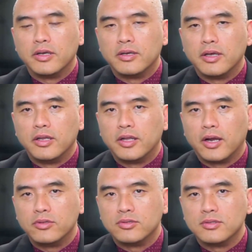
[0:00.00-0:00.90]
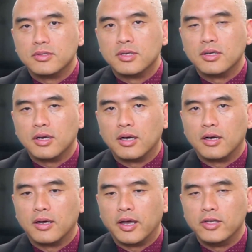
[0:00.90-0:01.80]
intelligence
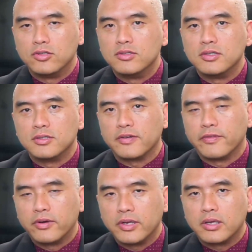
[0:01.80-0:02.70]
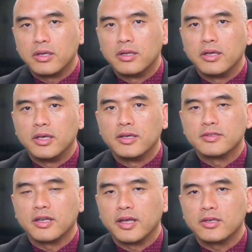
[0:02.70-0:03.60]
agencies are very clear that he has
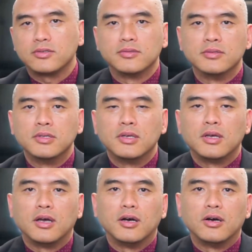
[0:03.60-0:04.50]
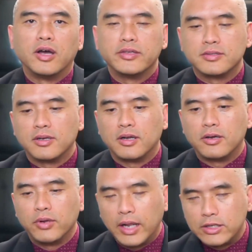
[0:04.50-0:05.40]
connection, has a
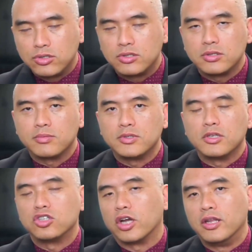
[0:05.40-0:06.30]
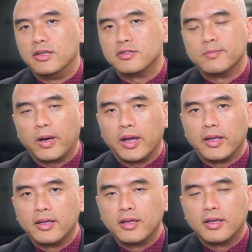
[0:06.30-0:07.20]
relationship with a Chinese spy.
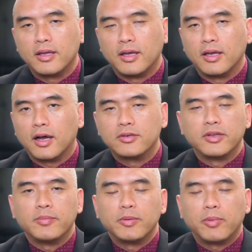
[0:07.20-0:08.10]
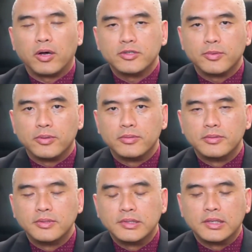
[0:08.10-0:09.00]
And how could that be possible?
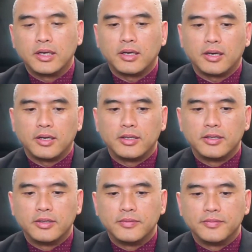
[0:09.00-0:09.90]
And